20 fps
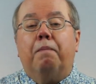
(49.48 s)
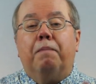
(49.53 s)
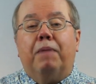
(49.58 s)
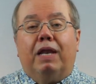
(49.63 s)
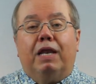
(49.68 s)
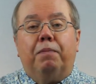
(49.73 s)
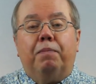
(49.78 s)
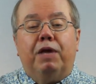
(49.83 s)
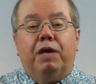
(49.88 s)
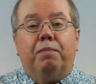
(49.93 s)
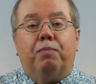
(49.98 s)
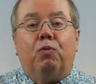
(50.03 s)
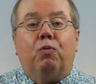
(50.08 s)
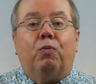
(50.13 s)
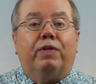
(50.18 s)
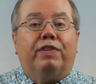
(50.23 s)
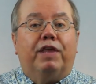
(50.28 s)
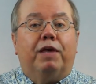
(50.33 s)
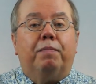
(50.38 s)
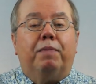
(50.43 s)
Many people,
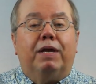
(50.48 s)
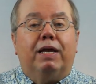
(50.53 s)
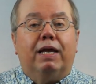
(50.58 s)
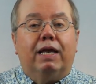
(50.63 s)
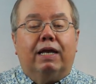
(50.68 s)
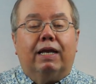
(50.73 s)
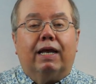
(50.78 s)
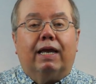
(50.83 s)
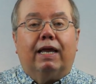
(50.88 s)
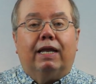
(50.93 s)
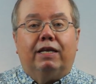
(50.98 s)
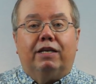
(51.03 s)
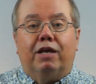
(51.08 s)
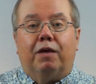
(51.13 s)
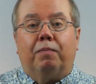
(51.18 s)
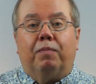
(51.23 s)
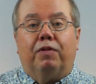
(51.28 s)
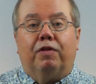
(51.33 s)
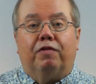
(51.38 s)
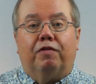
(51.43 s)
when they begin a
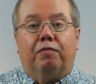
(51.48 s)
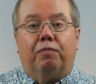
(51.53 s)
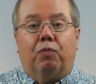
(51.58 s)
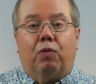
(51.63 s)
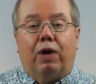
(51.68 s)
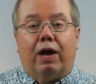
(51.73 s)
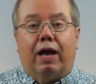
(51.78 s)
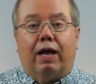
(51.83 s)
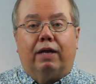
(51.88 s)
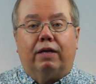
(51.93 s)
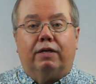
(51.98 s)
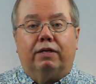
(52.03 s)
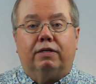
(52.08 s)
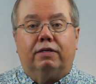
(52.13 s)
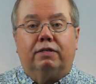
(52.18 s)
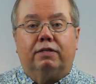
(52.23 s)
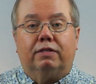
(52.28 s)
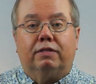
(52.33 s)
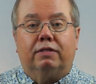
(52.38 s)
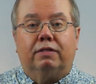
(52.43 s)
contemplative
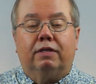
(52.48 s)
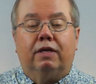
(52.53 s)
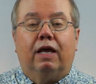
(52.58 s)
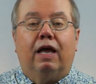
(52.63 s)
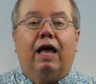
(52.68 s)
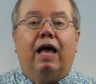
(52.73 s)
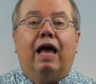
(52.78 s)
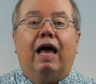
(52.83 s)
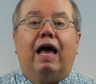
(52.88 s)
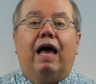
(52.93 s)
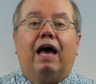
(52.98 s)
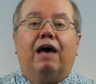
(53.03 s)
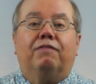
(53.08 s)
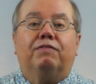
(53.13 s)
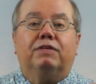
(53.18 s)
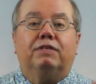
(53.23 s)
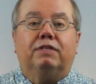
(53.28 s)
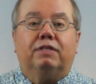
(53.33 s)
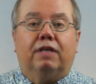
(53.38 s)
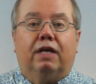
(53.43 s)
practice,
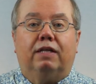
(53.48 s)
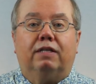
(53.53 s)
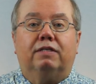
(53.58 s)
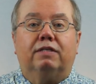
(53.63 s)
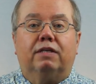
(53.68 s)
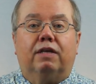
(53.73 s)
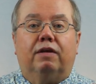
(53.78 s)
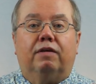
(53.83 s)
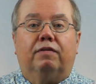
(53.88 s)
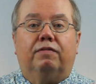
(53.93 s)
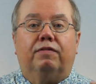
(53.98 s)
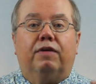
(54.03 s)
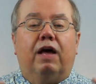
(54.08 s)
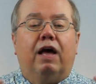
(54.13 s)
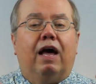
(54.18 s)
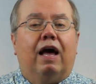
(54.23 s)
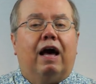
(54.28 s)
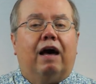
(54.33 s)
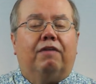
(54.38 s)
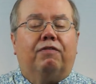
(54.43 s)
have a sense of,
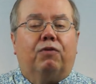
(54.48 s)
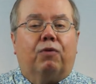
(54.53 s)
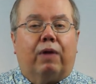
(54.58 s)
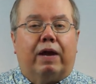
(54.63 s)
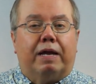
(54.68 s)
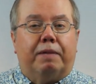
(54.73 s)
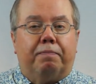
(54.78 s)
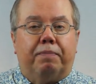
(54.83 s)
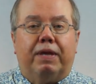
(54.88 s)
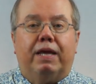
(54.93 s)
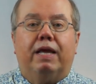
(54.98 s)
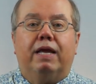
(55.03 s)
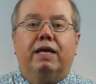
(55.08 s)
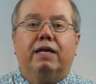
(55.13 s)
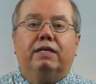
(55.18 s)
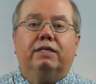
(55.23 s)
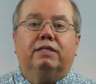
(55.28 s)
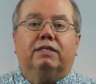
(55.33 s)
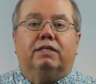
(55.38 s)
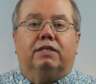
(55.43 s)
of great
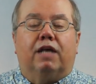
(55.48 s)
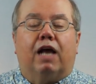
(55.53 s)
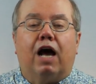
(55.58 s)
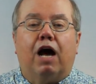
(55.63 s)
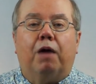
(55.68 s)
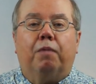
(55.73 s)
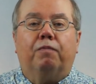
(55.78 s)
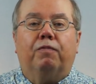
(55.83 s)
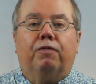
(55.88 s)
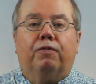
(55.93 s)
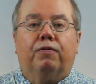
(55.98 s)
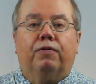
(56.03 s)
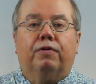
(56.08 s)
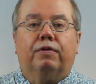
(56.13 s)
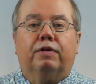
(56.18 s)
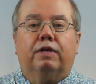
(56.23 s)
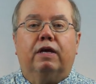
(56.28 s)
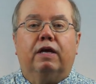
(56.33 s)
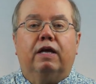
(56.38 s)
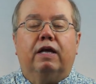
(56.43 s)
peace and
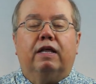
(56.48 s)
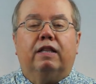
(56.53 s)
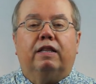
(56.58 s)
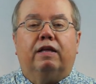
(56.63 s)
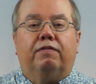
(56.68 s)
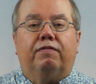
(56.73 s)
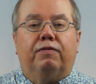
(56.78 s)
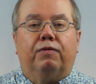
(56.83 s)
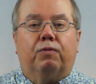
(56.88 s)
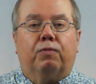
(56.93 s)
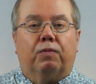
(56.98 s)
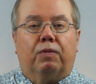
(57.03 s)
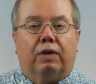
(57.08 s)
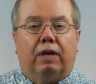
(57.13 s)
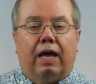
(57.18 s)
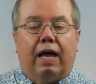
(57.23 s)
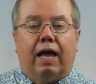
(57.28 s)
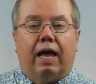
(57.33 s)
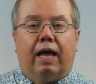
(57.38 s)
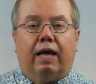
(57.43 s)
comfort. They feel
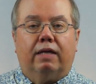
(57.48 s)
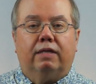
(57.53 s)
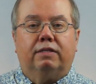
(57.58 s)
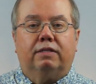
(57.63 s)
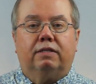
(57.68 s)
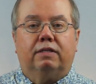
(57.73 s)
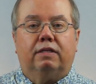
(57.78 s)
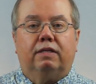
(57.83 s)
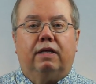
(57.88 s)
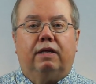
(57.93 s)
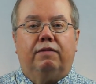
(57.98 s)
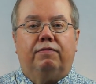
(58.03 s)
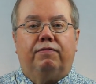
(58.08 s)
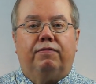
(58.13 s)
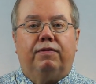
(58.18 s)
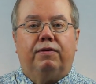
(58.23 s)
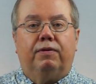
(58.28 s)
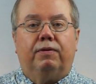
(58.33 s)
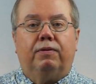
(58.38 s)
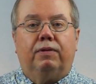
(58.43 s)
relaxed. They
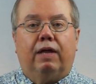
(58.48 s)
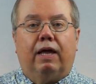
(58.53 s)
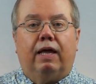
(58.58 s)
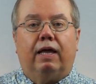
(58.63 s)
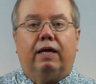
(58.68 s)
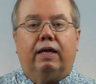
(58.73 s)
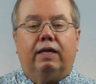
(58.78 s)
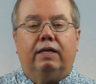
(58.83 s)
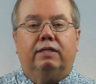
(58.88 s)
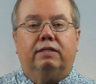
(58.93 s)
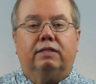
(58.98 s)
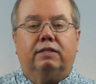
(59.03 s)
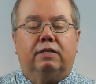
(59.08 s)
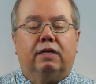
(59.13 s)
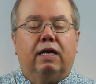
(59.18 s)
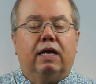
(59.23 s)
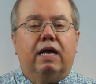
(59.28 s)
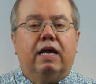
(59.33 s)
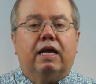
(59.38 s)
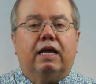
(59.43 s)
feel like
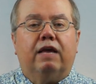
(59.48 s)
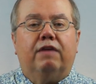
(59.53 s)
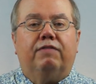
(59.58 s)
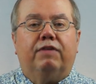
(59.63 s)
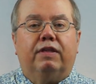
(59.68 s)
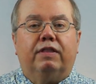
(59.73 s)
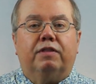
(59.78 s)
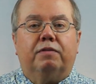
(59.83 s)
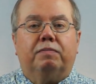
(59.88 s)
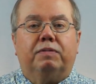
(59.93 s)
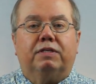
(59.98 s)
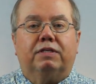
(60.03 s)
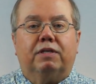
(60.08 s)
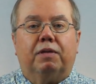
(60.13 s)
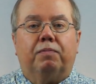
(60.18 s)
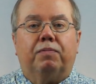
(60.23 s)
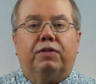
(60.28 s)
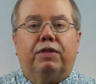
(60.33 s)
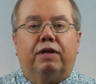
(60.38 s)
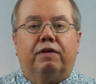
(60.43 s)
it's giving them
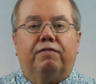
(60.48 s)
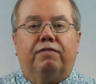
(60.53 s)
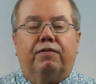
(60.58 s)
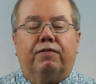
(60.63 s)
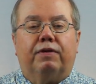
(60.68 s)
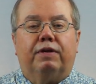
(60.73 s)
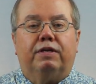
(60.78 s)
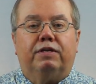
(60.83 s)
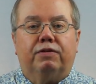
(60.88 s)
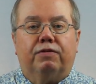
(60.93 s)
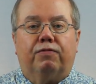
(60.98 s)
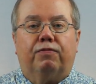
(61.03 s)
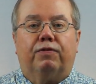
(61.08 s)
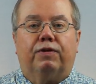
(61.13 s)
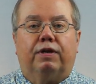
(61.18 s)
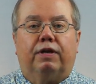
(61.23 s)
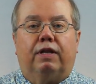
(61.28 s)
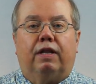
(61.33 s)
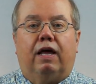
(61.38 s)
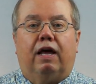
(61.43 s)
something very
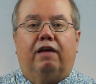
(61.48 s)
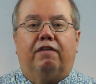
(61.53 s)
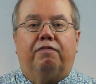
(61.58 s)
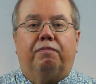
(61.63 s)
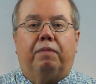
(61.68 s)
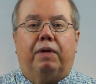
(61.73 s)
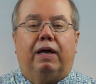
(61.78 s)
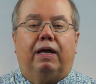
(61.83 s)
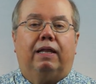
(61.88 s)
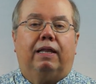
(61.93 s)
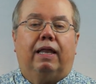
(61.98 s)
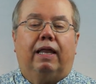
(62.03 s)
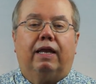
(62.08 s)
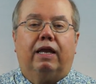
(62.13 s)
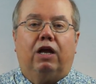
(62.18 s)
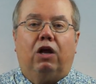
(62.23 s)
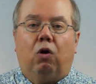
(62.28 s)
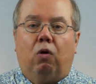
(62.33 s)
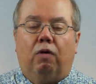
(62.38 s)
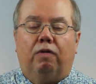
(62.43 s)
different in life by
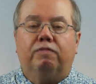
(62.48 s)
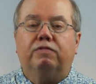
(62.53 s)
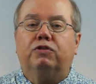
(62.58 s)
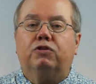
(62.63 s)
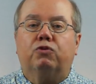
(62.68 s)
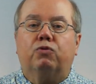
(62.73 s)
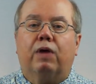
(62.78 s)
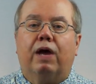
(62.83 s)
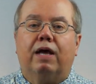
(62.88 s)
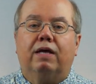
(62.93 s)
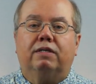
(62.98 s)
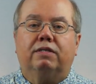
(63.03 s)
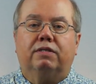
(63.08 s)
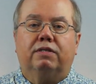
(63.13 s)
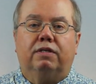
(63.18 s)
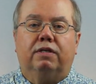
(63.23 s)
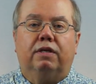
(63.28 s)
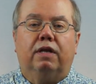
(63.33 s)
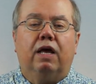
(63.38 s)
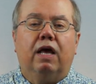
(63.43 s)
letting go of
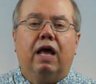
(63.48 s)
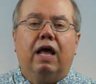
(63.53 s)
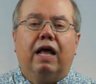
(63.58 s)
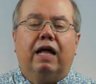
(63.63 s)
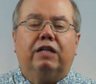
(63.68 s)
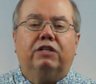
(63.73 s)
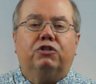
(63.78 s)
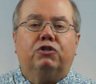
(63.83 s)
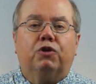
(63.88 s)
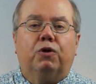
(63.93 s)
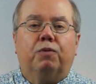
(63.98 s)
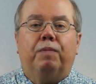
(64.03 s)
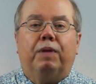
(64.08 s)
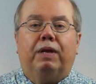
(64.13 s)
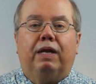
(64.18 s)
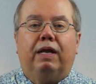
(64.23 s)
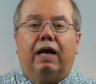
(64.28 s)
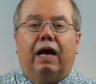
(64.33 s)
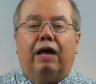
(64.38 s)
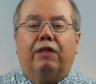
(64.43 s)
stress and, and
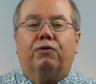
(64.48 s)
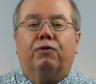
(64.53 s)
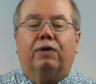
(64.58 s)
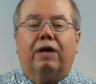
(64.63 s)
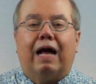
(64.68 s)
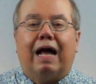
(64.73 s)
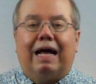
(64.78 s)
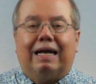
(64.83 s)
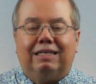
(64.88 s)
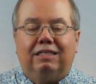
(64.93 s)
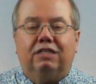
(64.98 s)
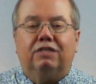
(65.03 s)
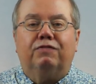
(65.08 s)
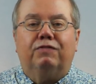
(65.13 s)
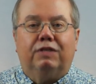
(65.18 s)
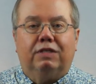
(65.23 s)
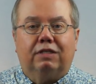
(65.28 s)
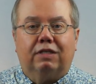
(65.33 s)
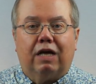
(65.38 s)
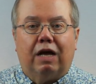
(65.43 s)
many other kinds
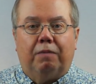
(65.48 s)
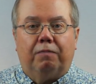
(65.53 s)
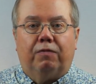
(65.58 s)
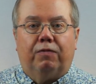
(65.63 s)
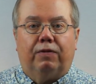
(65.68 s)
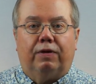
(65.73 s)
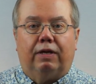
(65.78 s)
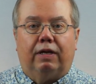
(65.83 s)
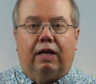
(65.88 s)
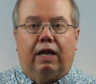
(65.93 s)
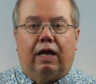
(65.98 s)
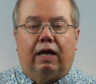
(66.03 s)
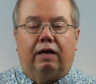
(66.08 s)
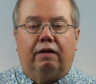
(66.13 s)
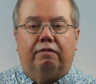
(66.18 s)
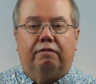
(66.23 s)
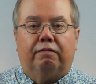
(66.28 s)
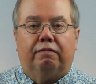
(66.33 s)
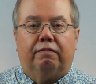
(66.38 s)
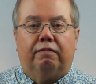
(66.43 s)
of discomfort in
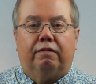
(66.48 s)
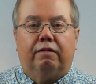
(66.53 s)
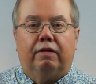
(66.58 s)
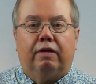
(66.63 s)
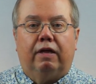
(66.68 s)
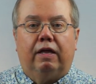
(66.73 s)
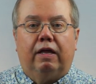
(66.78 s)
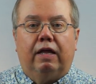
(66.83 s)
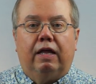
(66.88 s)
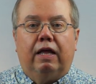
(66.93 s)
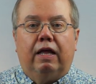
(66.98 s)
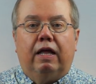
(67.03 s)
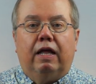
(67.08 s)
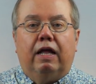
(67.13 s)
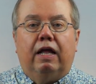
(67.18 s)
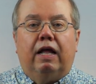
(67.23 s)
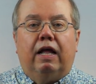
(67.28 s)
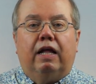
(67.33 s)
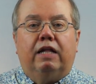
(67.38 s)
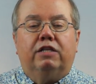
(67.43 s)
life.
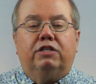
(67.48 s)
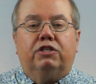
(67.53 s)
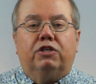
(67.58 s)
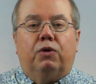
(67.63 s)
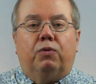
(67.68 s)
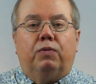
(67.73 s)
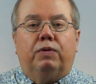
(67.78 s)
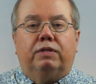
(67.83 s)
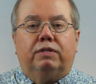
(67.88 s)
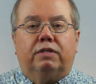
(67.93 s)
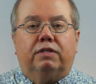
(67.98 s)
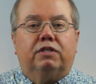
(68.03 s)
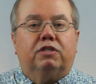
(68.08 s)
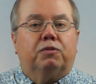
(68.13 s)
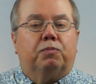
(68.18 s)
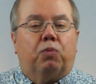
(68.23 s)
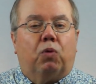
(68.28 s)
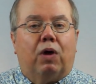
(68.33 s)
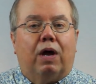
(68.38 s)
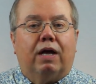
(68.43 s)
And so it's a
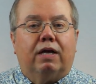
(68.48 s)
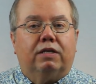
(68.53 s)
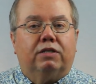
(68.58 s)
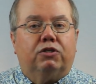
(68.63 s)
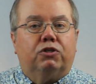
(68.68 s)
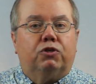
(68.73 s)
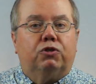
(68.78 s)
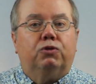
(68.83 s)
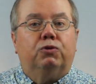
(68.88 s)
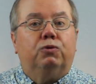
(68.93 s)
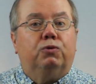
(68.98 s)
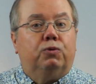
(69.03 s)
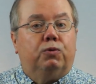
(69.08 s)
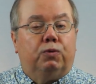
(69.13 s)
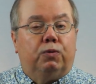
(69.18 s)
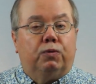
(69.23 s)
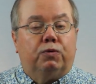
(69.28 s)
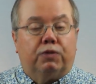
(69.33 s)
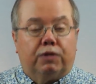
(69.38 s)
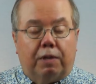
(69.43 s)
surprise to
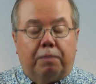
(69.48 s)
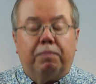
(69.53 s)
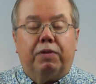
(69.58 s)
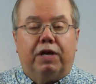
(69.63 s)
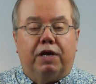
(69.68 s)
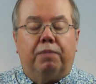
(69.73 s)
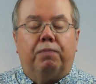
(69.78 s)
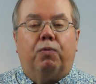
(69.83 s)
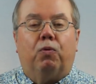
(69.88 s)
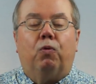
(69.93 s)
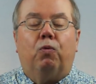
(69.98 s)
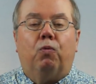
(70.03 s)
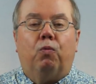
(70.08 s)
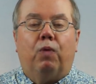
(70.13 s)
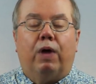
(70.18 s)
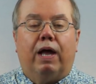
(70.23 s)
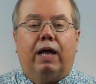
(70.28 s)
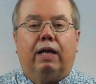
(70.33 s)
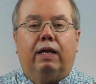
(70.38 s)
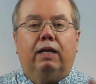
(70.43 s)
some people
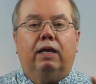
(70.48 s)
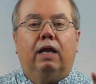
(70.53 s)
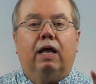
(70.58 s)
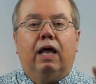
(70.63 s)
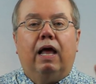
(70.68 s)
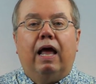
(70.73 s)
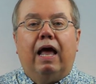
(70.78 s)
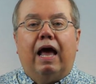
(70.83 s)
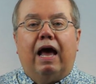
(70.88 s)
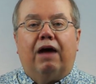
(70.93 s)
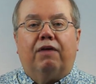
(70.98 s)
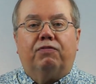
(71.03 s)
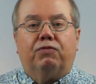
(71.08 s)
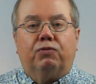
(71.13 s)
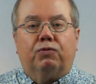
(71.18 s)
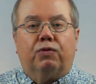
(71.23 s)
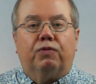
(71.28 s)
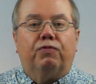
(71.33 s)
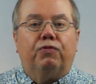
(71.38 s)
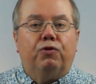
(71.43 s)
when,
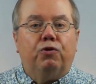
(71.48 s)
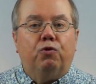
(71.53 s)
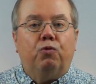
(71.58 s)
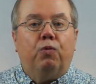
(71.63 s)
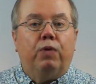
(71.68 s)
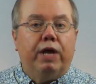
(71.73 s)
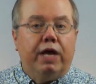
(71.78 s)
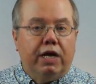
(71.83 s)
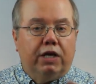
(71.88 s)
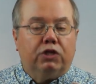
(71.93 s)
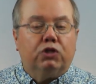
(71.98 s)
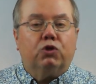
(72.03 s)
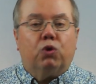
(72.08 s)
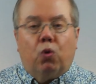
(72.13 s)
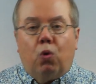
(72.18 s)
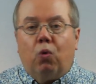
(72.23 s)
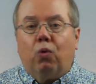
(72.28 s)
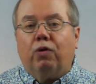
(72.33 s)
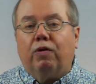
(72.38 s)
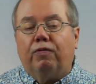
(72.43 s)
after a few weeks
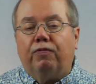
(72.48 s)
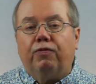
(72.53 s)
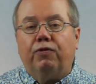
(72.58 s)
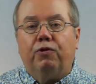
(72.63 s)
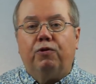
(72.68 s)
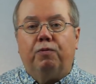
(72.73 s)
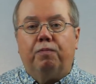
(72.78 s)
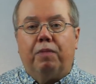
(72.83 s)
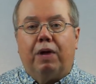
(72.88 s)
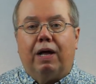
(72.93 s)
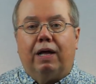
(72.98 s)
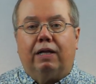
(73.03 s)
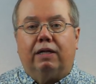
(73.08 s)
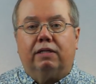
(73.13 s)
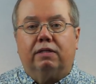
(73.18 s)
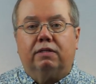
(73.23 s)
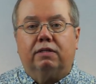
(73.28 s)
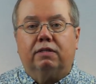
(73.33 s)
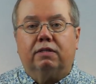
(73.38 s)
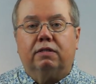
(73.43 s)
or a few
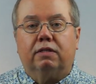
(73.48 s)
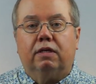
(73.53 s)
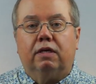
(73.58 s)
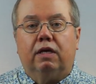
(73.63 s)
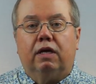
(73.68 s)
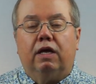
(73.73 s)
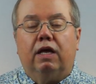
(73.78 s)
months,